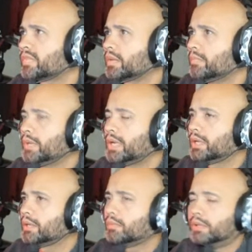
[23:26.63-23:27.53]

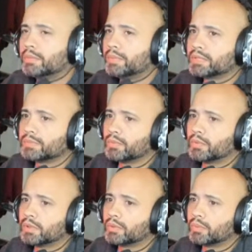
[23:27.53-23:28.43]
Man, really makes me
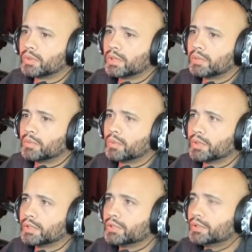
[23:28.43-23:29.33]
wonder what I'm going
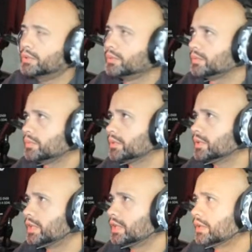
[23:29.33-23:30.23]
to do with
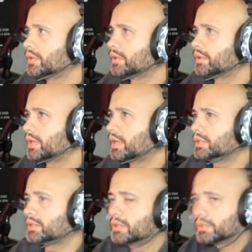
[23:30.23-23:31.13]
the other
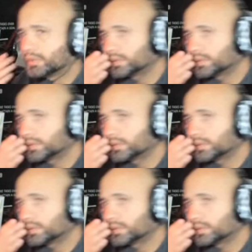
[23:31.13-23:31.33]
ISOs.